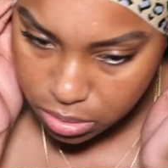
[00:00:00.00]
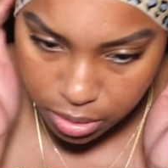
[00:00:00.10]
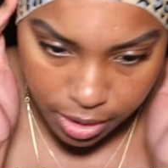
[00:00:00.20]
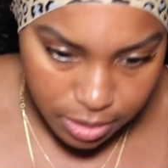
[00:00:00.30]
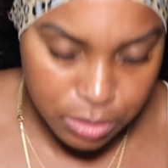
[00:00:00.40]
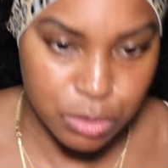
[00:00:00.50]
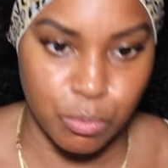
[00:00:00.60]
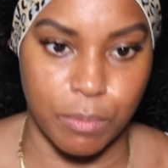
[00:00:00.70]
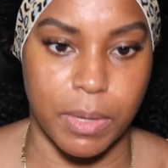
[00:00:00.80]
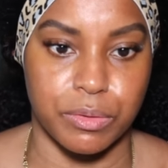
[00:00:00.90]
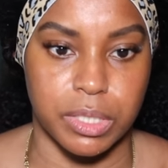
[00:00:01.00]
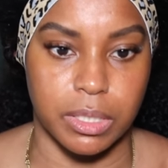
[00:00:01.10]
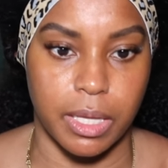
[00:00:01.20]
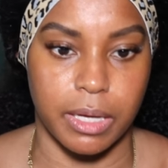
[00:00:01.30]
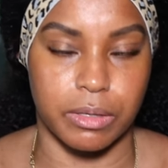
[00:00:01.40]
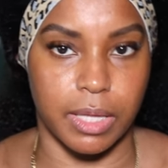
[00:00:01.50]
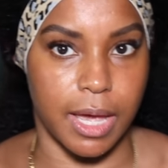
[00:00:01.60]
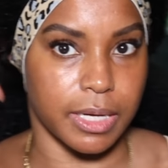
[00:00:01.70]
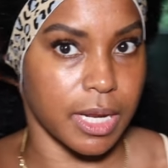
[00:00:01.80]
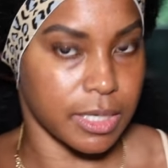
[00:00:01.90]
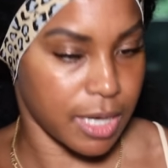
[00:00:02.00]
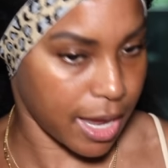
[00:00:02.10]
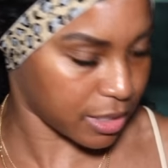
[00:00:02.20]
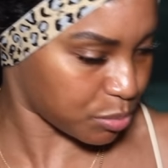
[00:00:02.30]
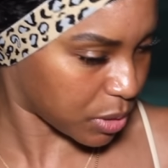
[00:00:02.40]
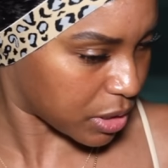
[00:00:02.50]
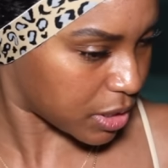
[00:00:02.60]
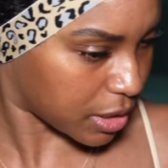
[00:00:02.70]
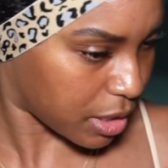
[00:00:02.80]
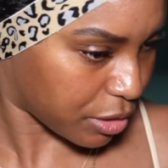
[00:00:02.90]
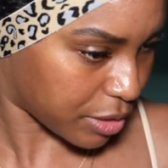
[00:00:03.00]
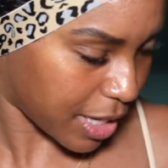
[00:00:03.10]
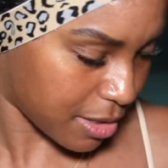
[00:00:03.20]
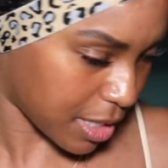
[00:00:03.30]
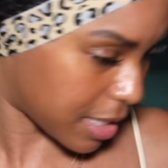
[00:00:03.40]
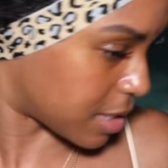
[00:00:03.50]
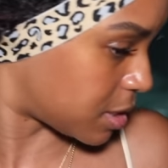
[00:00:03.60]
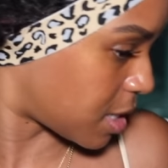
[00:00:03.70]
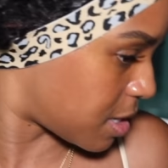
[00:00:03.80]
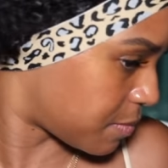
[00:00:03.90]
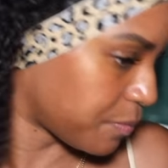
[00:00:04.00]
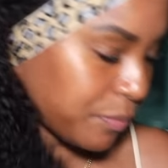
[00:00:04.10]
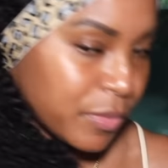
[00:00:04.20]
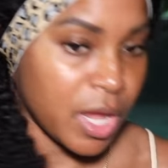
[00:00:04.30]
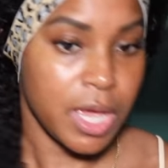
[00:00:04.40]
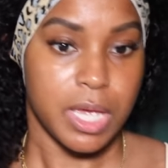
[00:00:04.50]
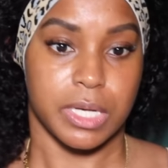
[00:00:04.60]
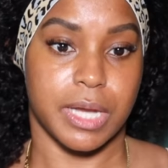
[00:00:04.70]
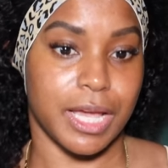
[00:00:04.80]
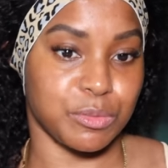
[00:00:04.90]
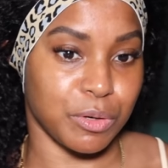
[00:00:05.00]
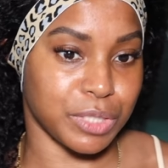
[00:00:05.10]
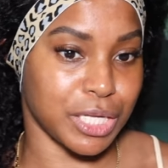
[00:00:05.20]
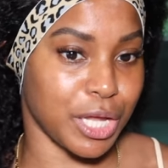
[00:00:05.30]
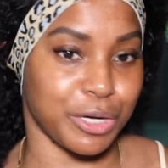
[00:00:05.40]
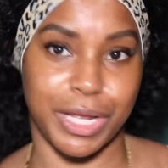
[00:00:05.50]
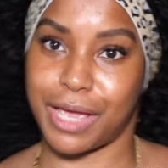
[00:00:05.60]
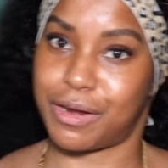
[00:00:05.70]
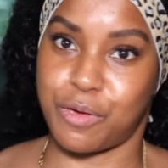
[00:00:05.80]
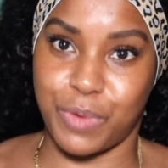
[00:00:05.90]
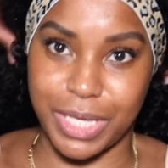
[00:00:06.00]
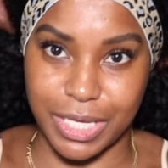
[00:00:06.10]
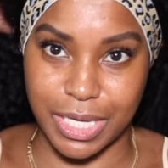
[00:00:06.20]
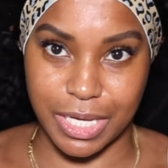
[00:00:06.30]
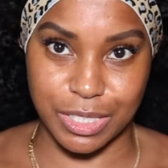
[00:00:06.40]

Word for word: Okay, so we're melting the hairline, and next we're gonna take the hair down, like I said. Next we're gonna take the hair down and we can get